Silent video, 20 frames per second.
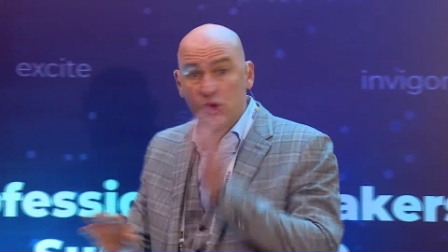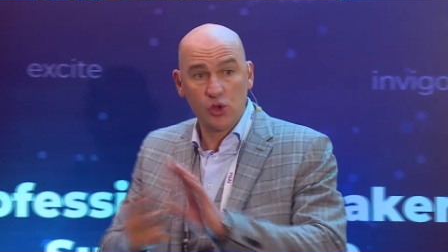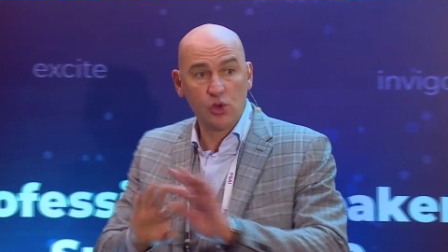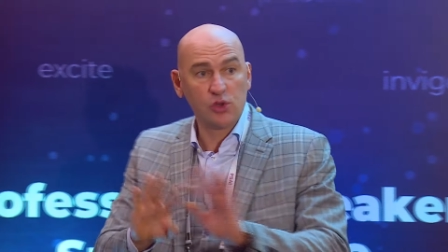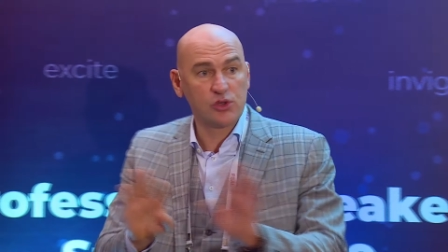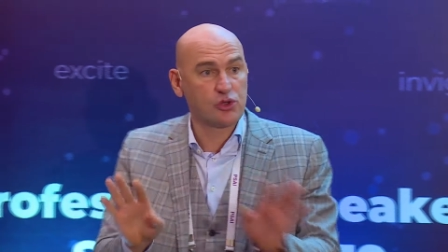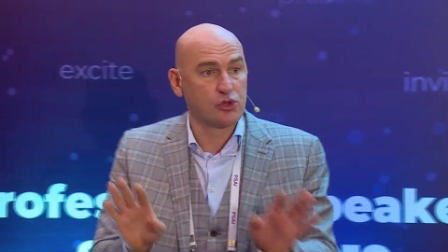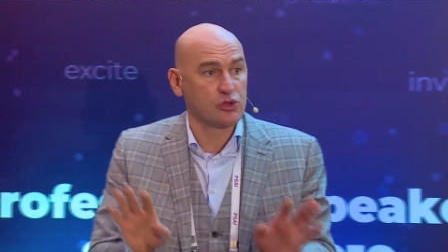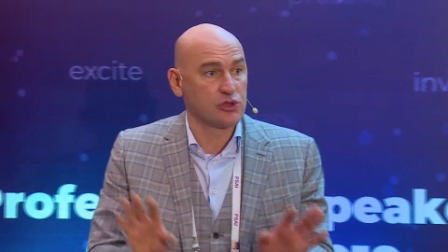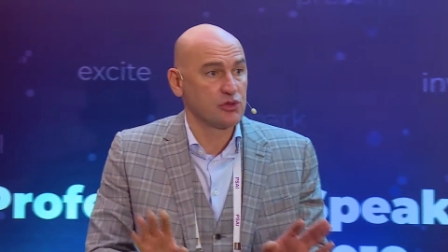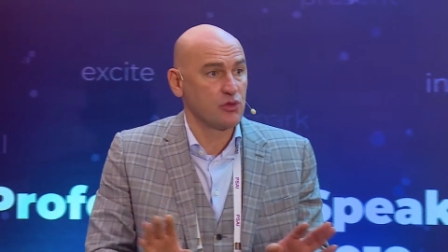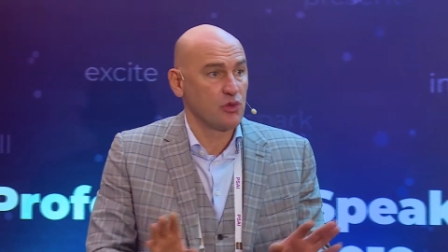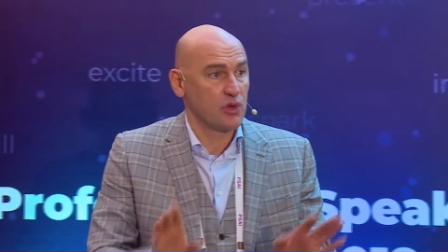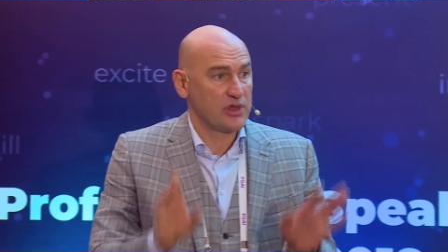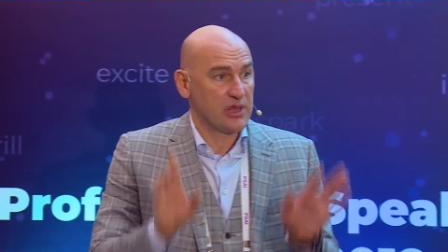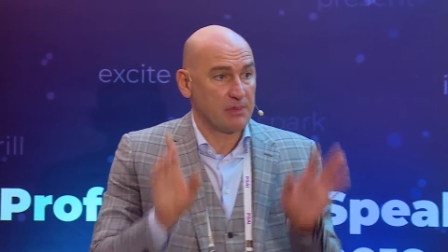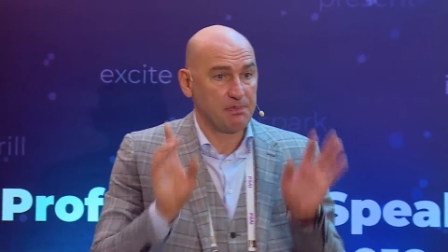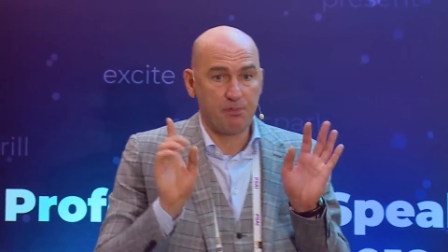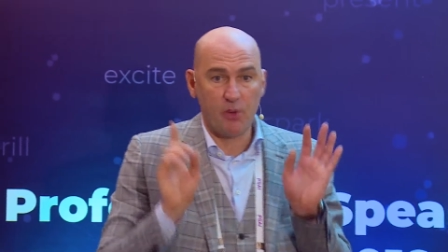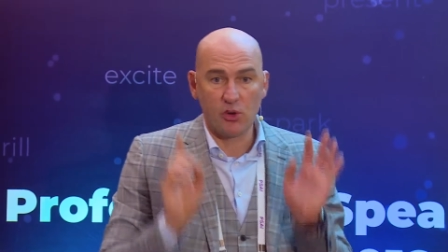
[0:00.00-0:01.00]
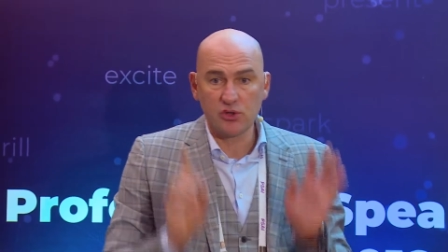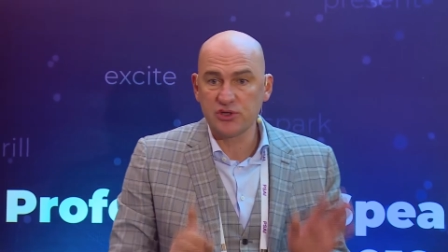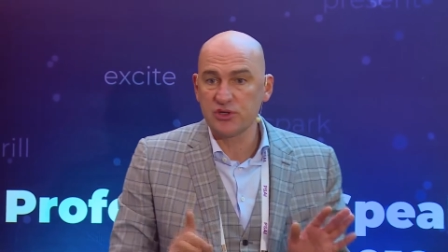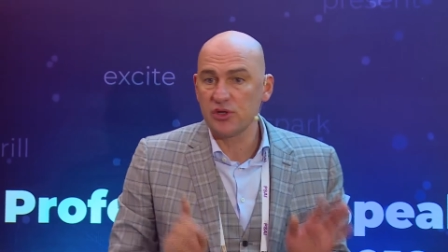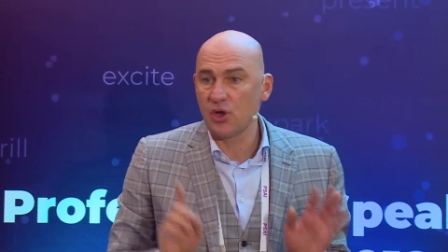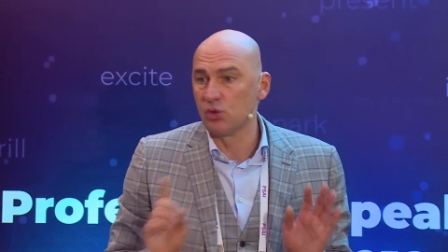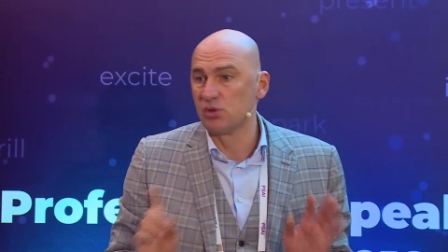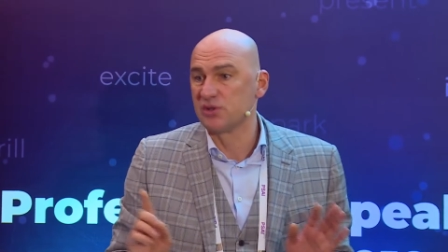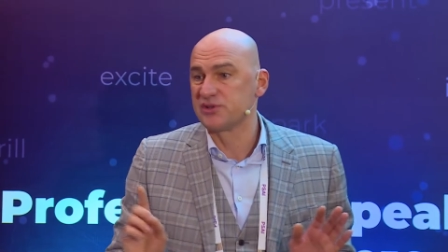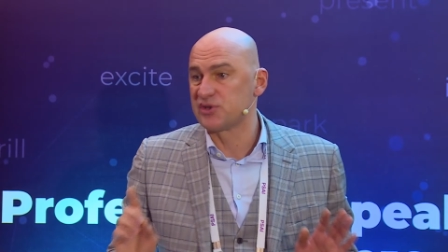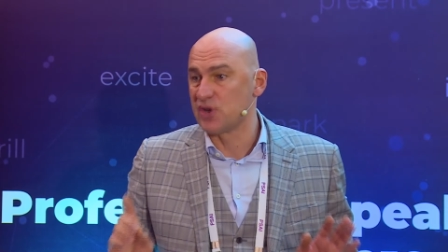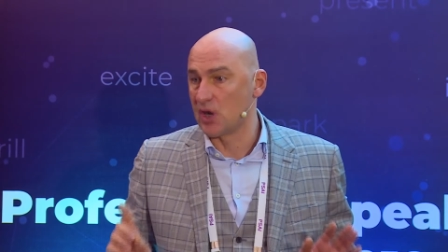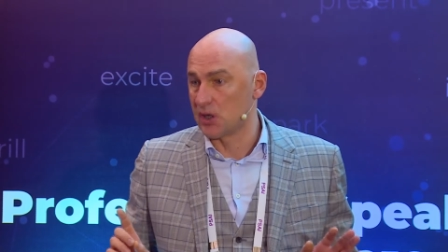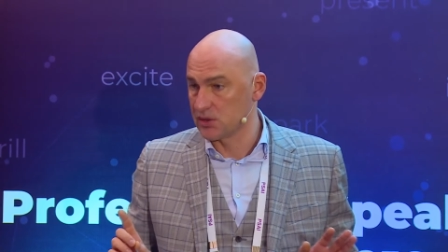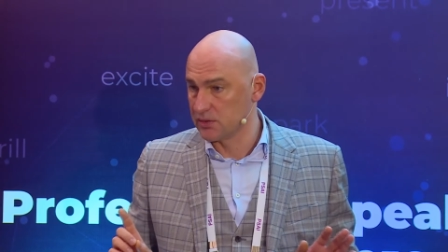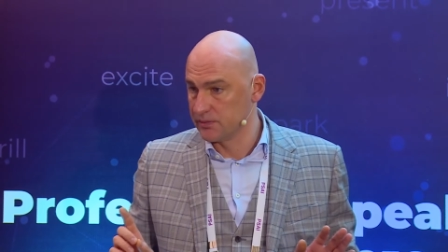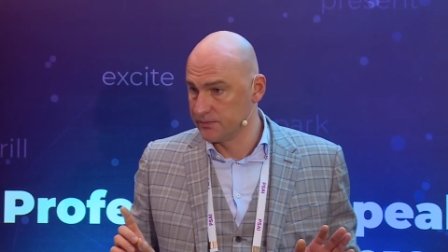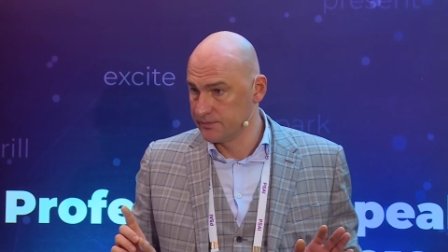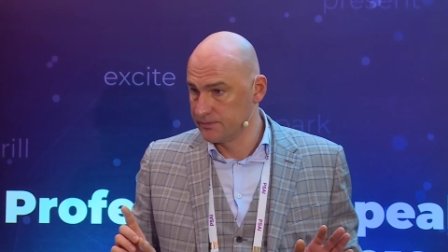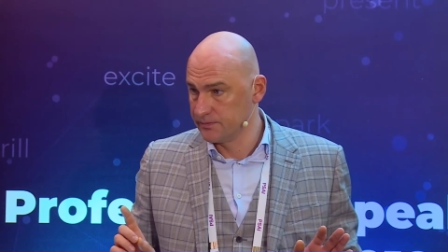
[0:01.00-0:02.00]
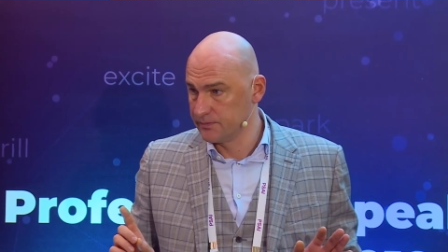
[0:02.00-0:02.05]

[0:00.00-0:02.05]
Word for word: you'll choose the person who will start.